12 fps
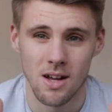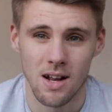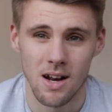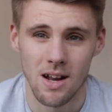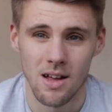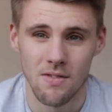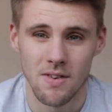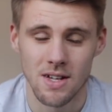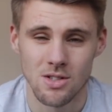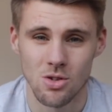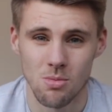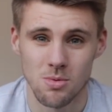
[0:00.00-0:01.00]
clear
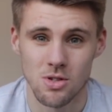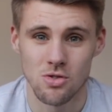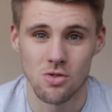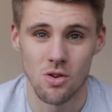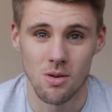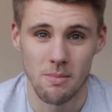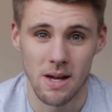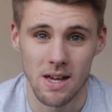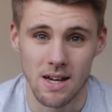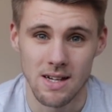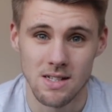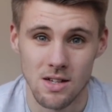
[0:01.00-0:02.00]
things up to try and make
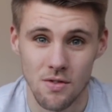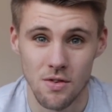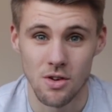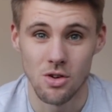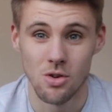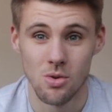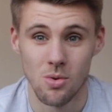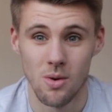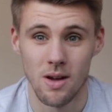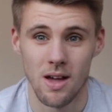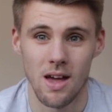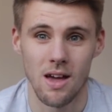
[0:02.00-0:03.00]
it easy for you,
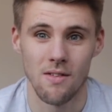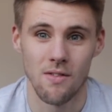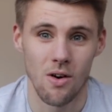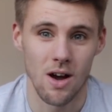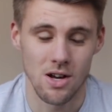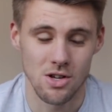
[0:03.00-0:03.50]
if I